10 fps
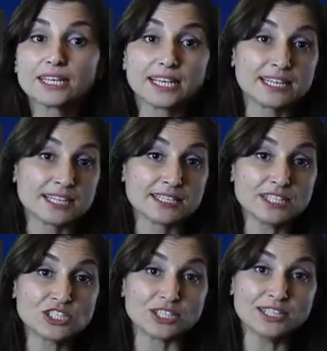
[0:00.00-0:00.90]
In
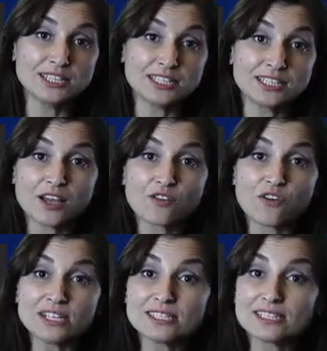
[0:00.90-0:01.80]
addition,
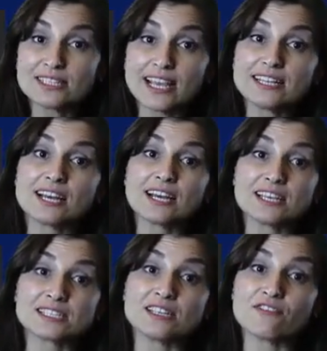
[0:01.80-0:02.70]
once the data
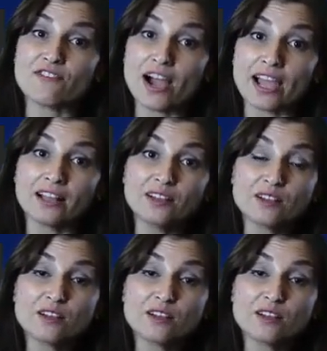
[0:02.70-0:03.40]
is in a file,